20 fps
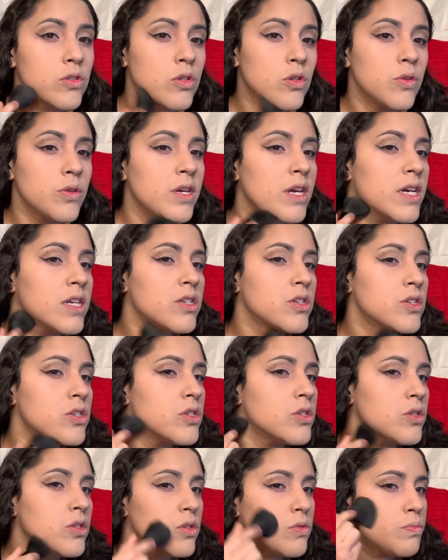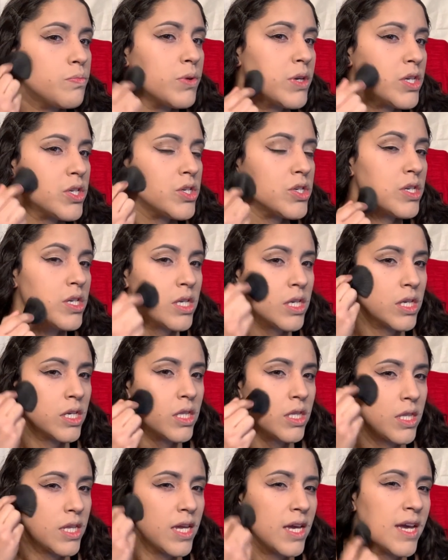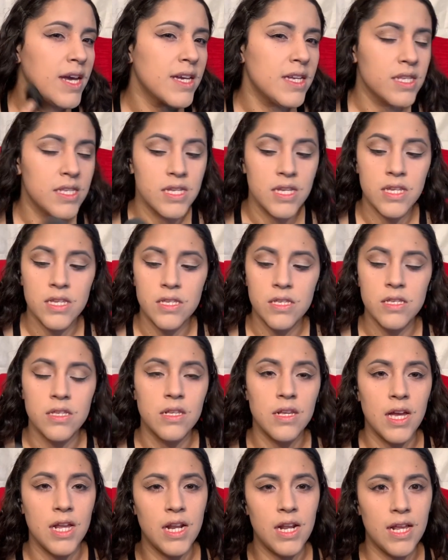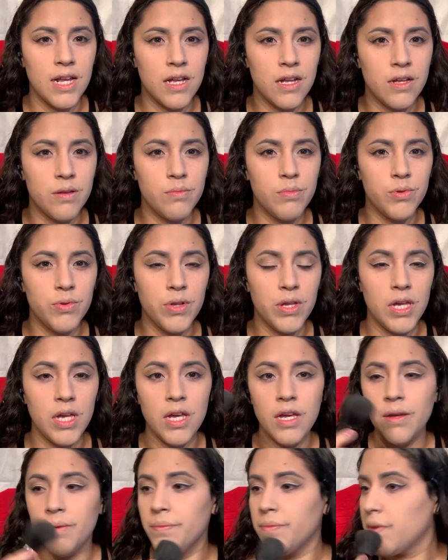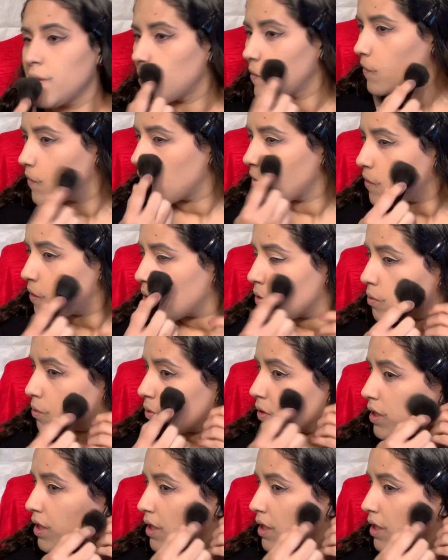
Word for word: So yeah, just brush in the excess, kind of like a kabuki. The